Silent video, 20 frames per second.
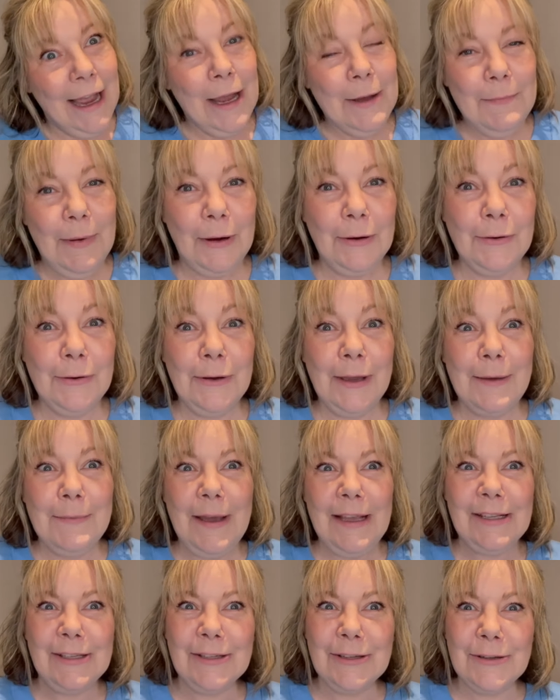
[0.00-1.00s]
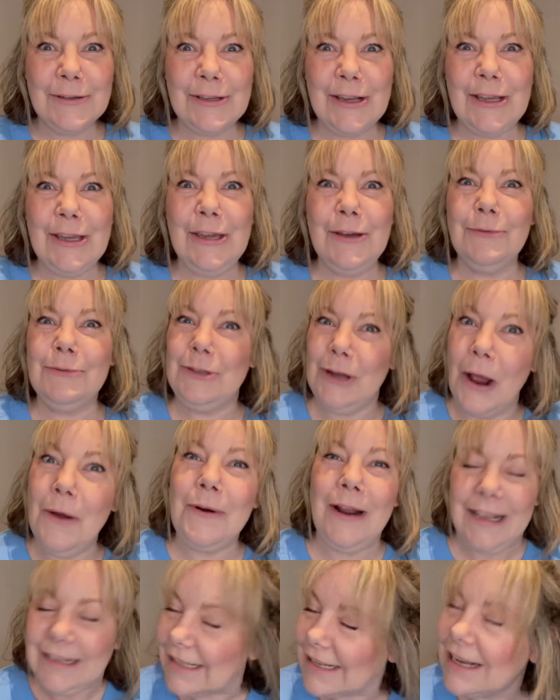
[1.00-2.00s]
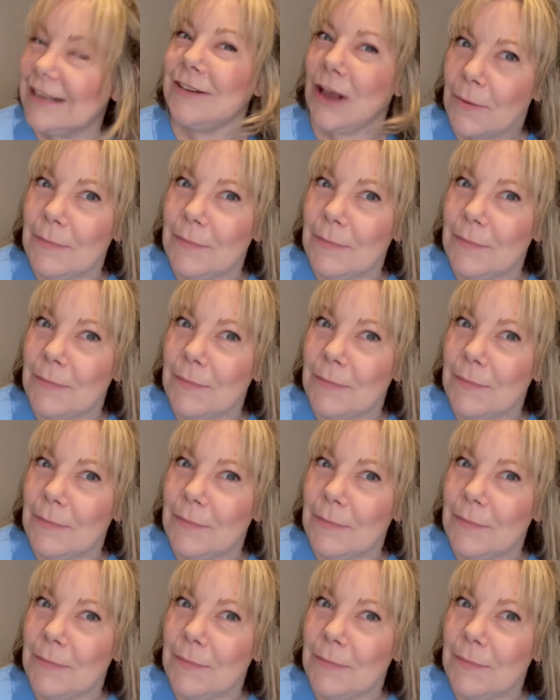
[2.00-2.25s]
but I will get my Suzy Q donuts because I'll